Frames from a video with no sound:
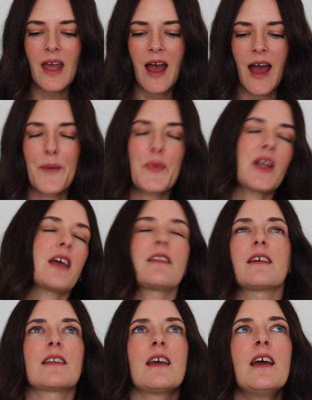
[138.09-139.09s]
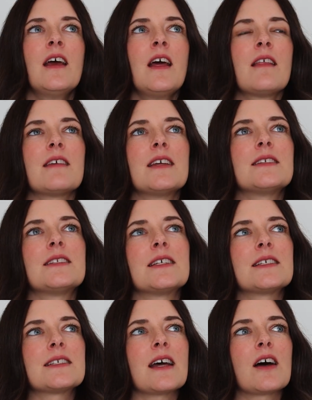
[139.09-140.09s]
But I think these
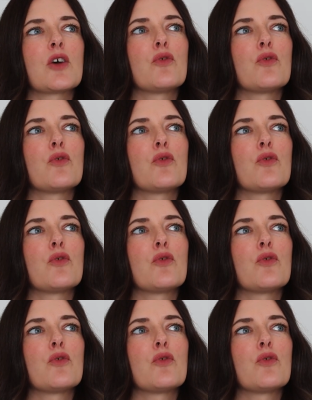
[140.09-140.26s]
things are